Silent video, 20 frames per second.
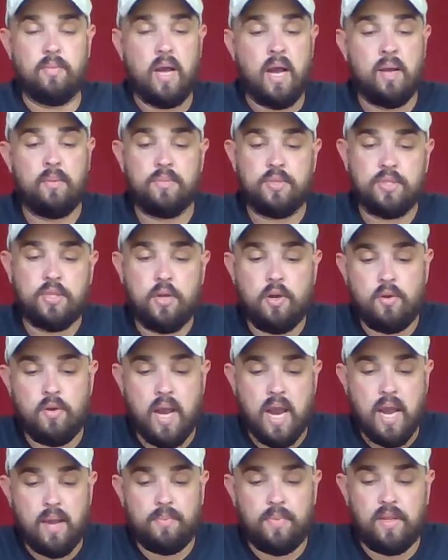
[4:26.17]
I'm so
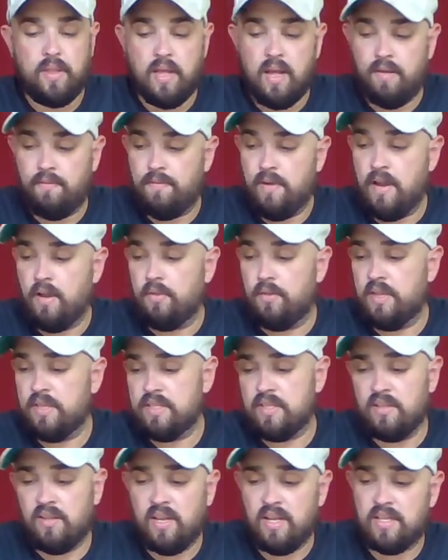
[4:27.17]
happy that I found
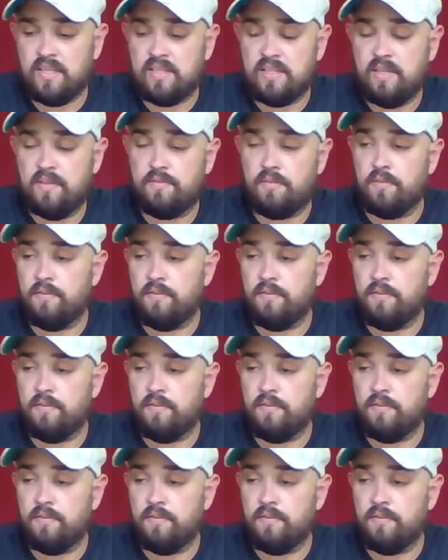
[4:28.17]
this, and like I said,